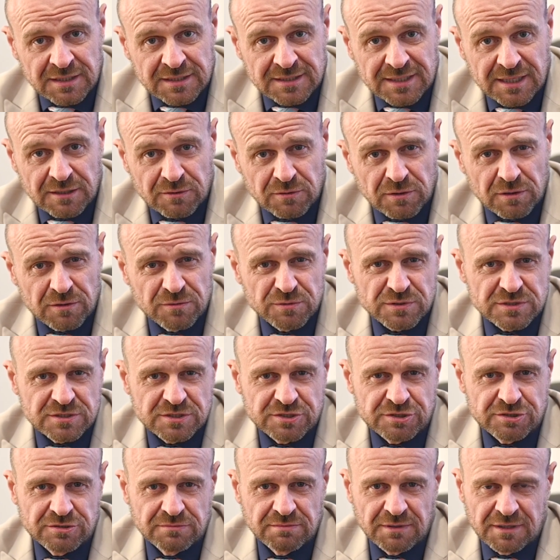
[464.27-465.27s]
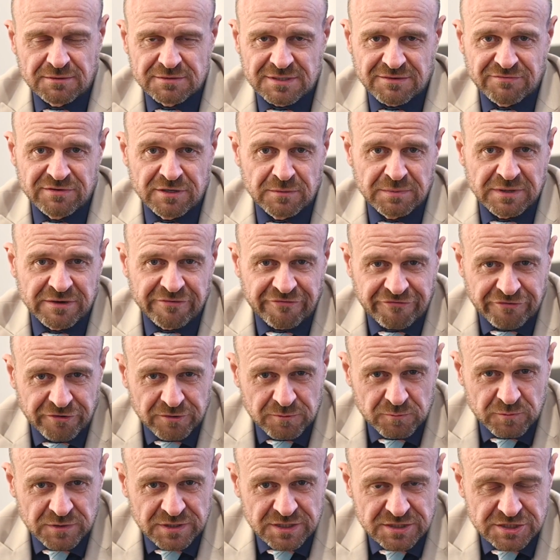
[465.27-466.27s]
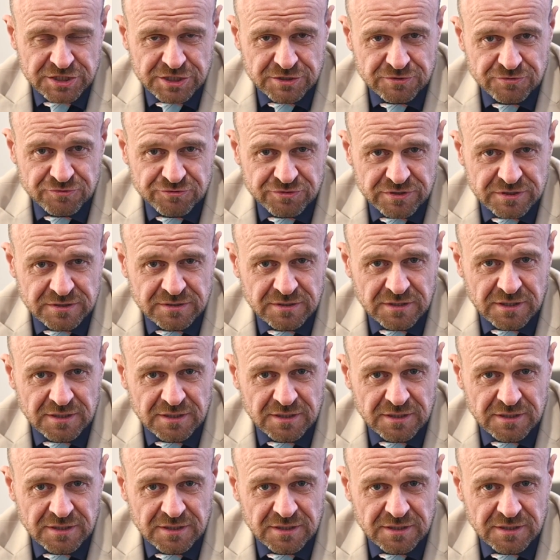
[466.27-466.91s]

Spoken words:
Now, I always have a little bit of fun with the children,